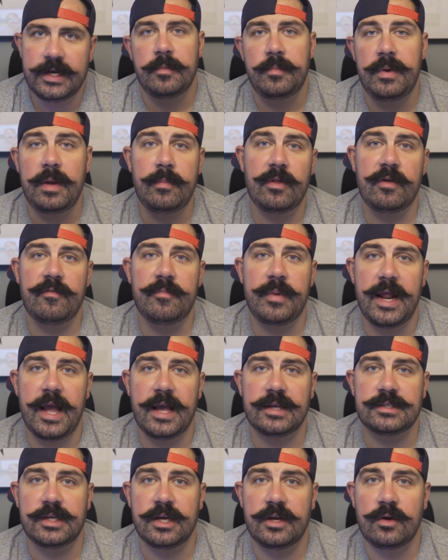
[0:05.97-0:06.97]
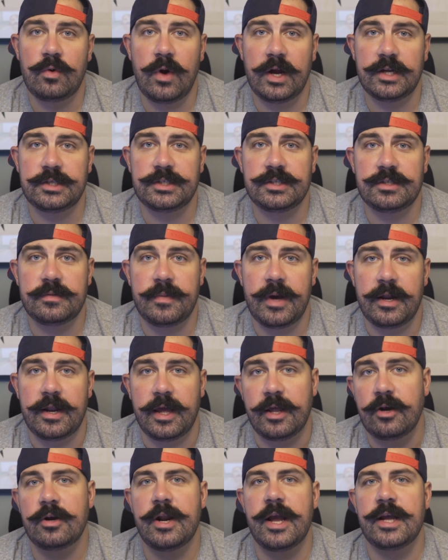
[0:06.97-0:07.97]
people have been asking questions about
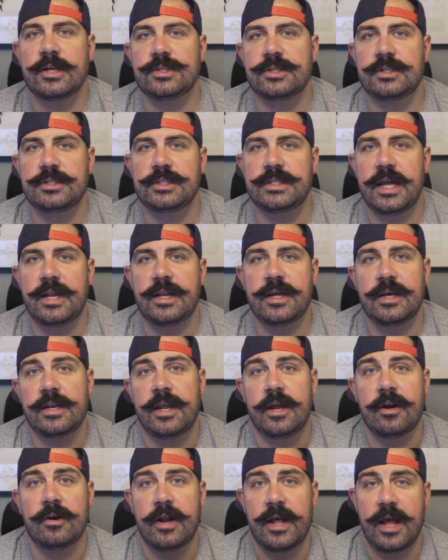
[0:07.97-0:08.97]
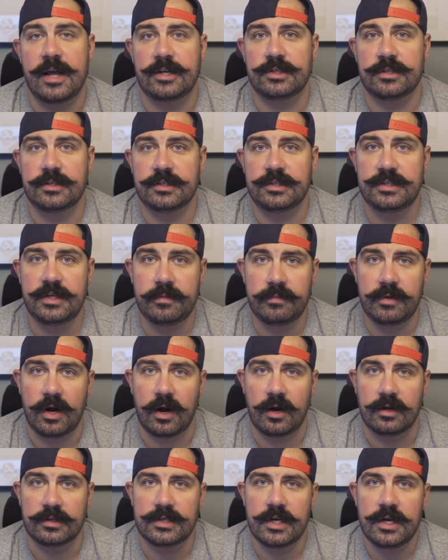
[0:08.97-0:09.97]
international data and international SIM
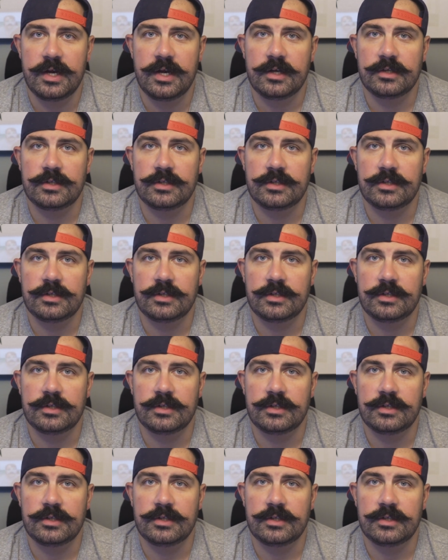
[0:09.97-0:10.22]
cards.